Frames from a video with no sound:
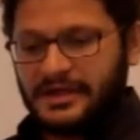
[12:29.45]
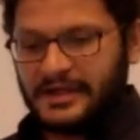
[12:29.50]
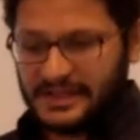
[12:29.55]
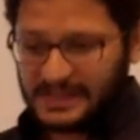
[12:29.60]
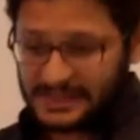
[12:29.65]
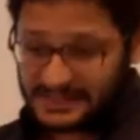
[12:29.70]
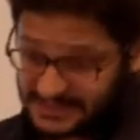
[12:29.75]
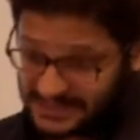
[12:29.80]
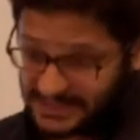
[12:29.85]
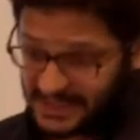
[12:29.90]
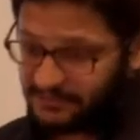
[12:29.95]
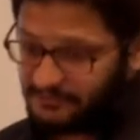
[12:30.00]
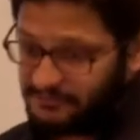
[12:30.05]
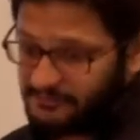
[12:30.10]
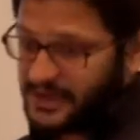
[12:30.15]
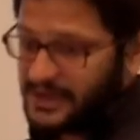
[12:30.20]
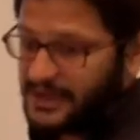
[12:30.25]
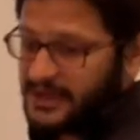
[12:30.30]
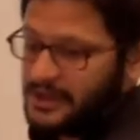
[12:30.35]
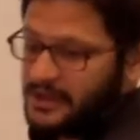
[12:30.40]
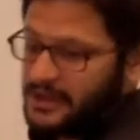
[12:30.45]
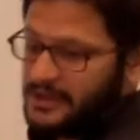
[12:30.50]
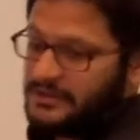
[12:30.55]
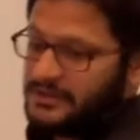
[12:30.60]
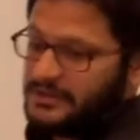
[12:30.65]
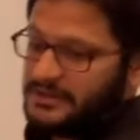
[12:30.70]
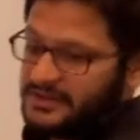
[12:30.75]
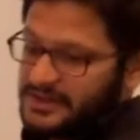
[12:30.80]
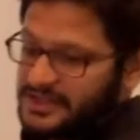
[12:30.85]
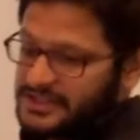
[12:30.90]
In the same way,
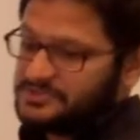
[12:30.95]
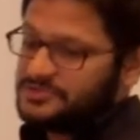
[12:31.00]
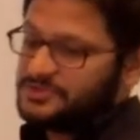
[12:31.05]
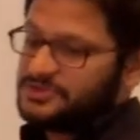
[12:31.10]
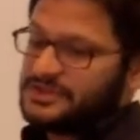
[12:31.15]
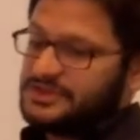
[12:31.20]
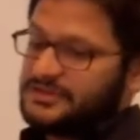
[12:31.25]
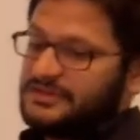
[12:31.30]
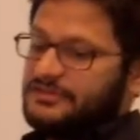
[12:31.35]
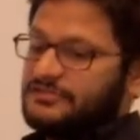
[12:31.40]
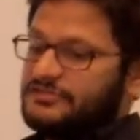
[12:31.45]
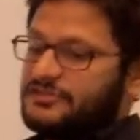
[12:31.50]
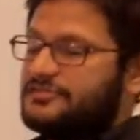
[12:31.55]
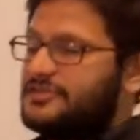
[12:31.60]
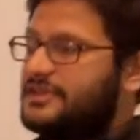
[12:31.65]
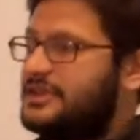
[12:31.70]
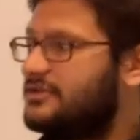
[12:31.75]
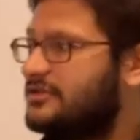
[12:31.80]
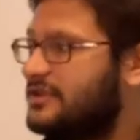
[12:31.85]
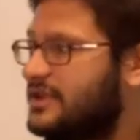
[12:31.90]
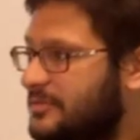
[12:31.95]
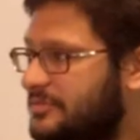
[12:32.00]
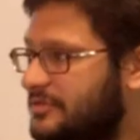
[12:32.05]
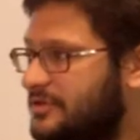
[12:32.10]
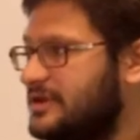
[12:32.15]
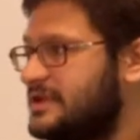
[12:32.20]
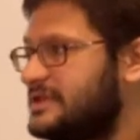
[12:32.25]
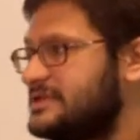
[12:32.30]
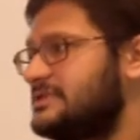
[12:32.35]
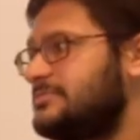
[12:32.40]
the dispositive of
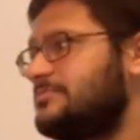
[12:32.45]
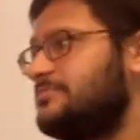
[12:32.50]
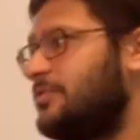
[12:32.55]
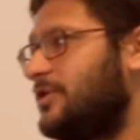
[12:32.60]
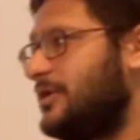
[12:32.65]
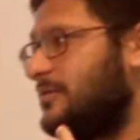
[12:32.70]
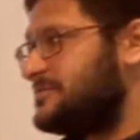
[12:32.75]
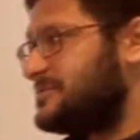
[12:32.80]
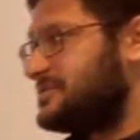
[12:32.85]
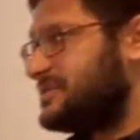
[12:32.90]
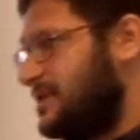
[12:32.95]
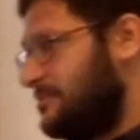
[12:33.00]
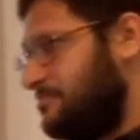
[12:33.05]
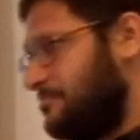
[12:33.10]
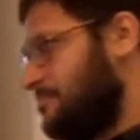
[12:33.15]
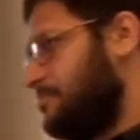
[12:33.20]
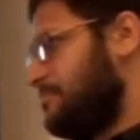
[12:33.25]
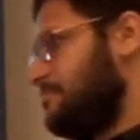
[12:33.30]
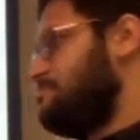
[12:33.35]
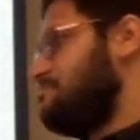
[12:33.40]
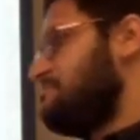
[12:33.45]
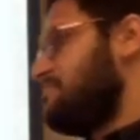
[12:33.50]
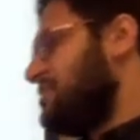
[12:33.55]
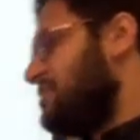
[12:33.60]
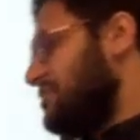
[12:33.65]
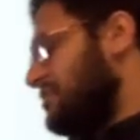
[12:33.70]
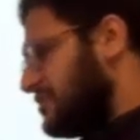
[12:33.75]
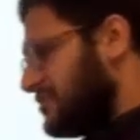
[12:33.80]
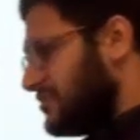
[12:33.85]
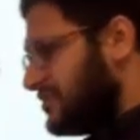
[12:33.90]
neoliberalism pops up,
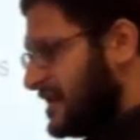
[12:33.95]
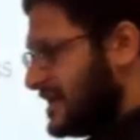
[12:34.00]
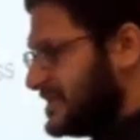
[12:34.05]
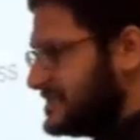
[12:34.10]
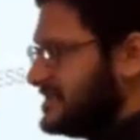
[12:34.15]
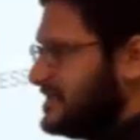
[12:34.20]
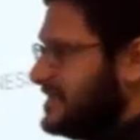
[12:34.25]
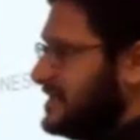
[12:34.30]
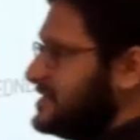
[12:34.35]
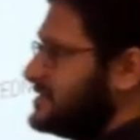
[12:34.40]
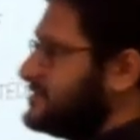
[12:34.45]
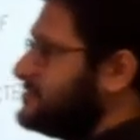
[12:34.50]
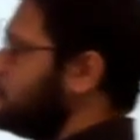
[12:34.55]
gradually,